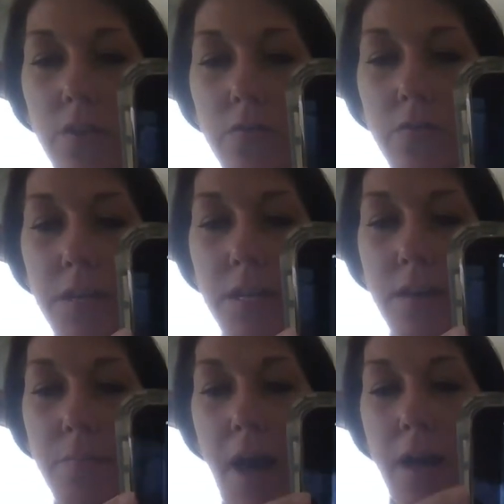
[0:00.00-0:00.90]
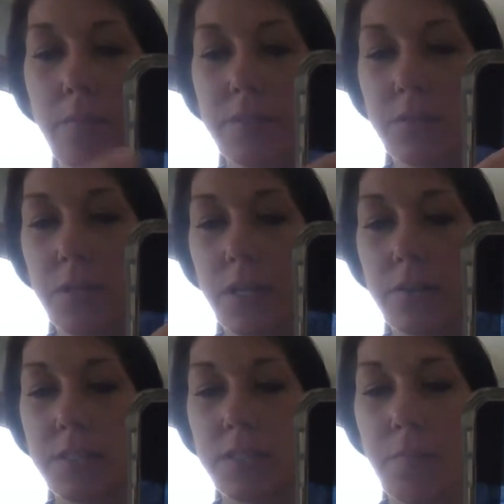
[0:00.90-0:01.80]
Reading a map. So
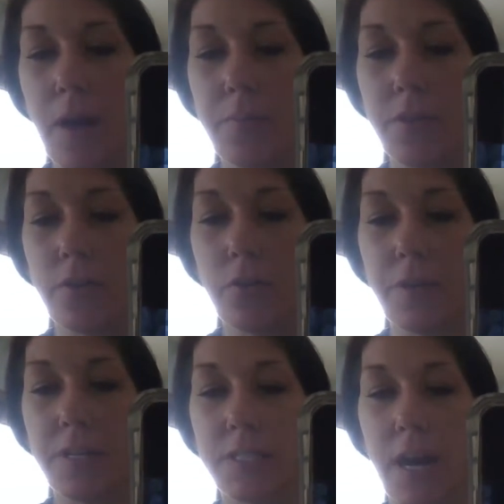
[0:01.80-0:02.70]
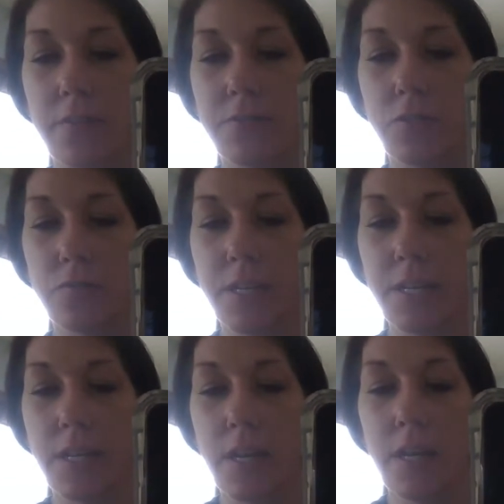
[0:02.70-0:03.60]
here's the map that you're going to have to
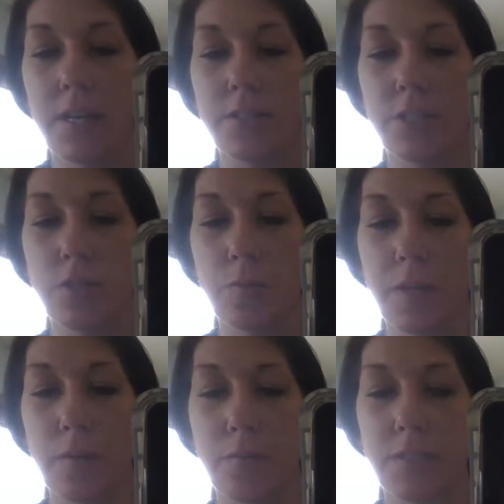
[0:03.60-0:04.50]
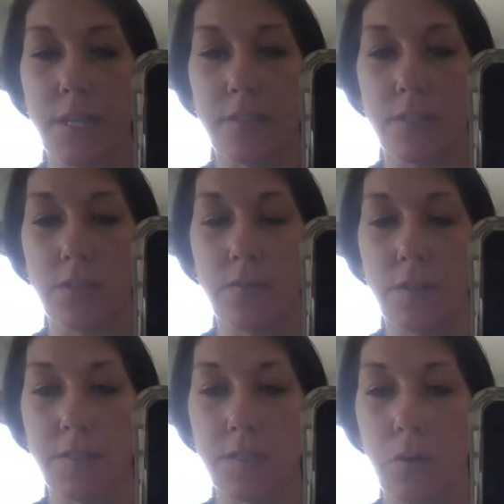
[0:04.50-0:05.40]
read to be able to answer
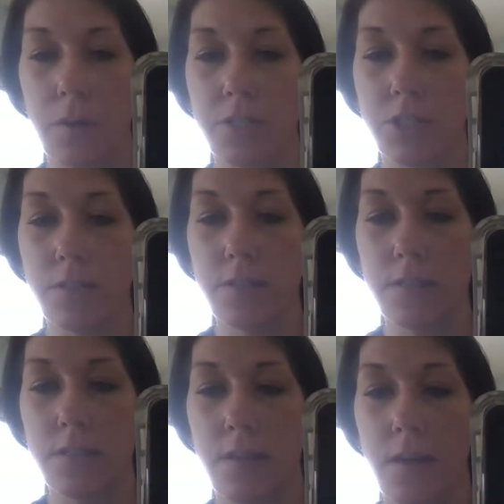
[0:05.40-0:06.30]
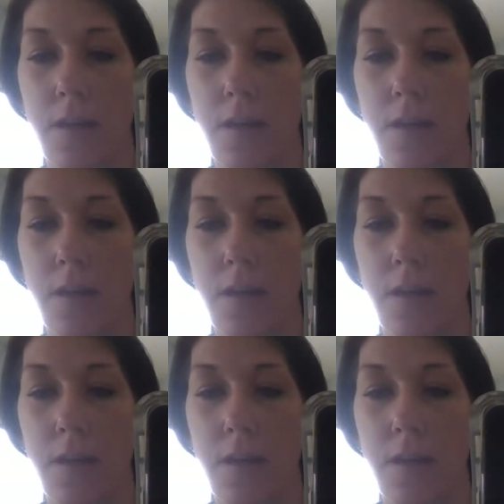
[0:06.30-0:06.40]
these questions.